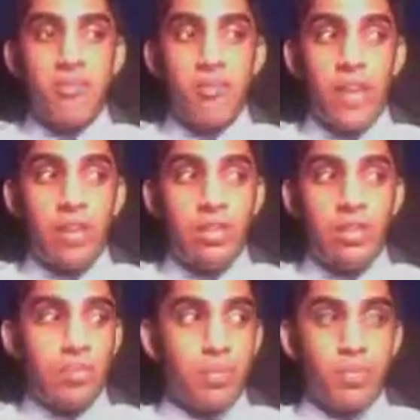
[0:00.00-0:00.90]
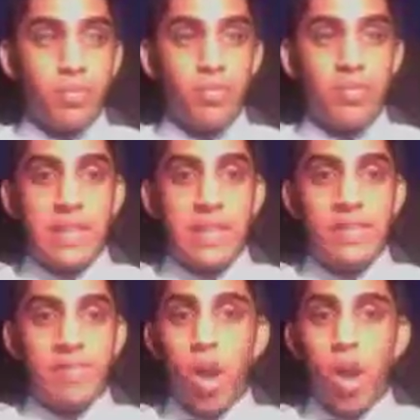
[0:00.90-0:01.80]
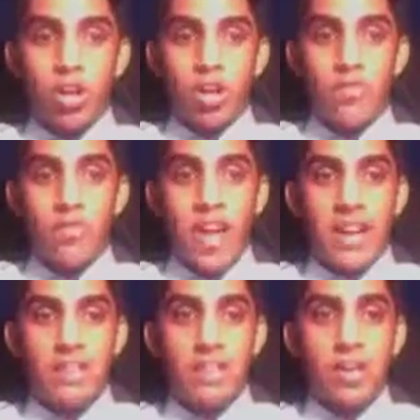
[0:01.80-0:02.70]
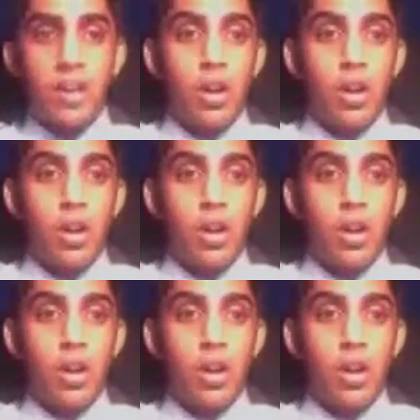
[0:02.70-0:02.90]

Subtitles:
fails to prove the long-term effects.